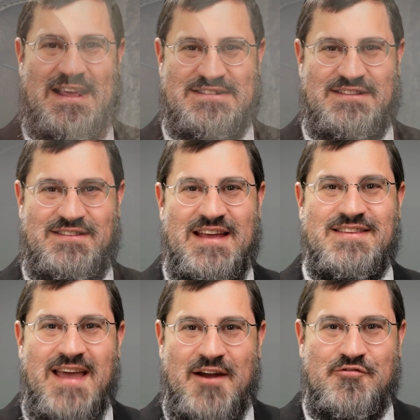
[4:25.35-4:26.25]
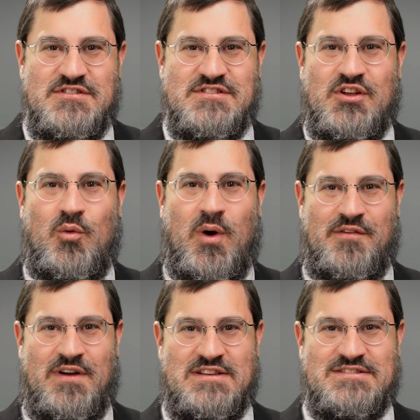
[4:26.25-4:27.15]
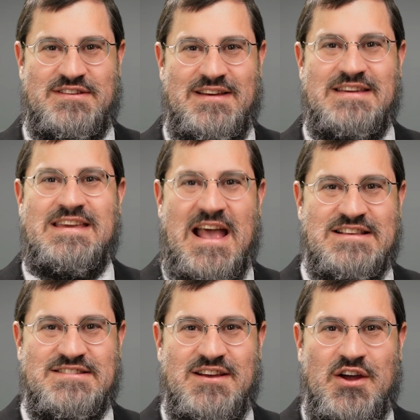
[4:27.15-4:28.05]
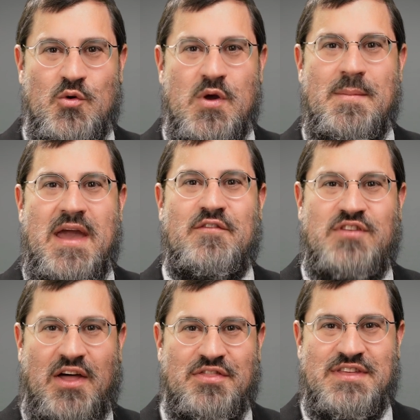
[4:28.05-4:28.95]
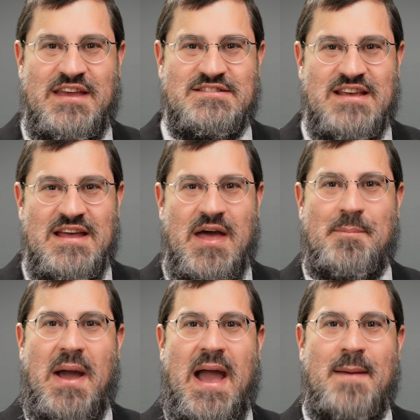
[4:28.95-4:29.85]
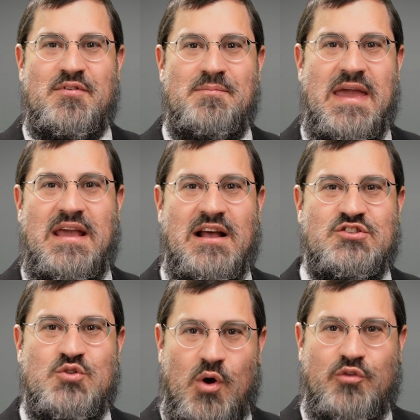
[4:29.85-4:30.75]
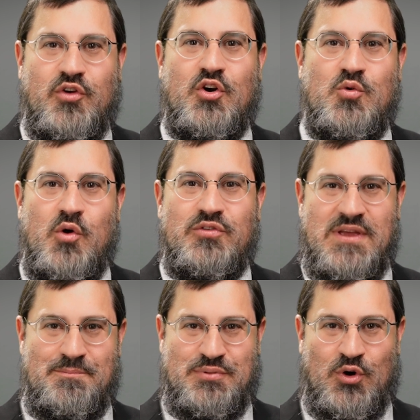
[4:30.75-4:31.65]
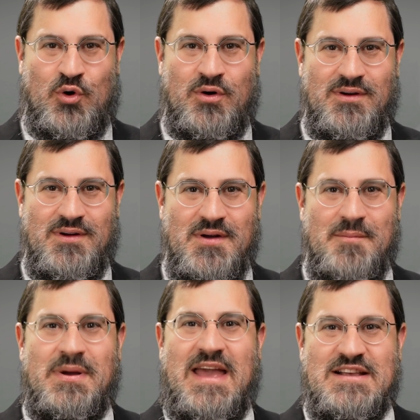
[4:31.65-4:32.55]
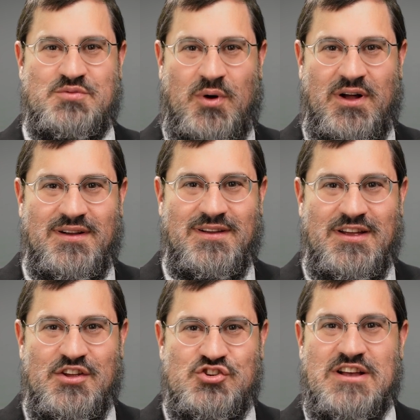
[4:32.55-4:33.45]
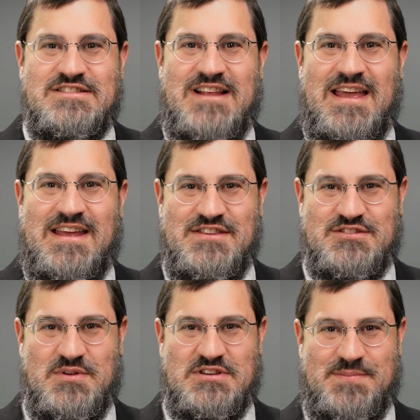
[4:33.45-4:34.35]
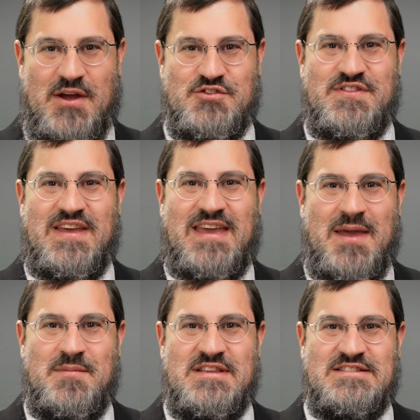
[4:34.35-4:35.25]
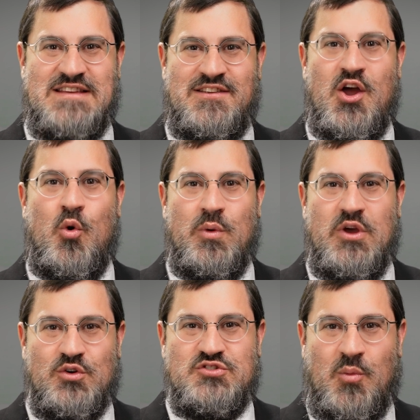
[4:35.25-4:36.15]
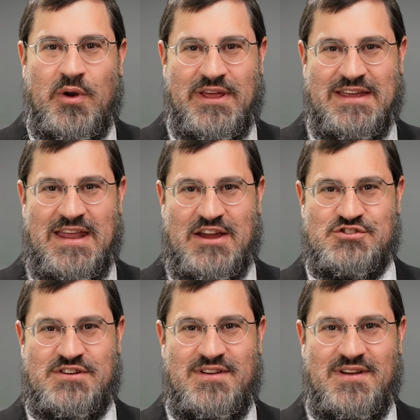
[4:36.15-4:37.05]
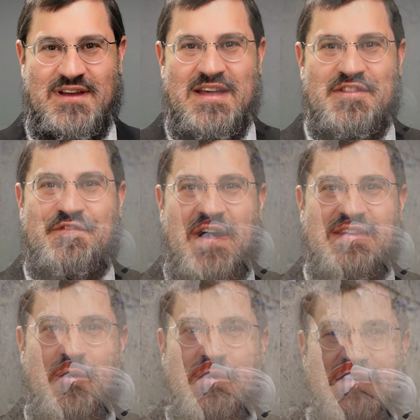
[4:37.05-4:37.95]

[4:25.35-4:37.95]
lesson to every single one of us. Yes, we may have done things that perhaps make us quote-unquote impure. But guess what? Just like in this week's Parsha, they came and they said, we also want a connection. The fact that we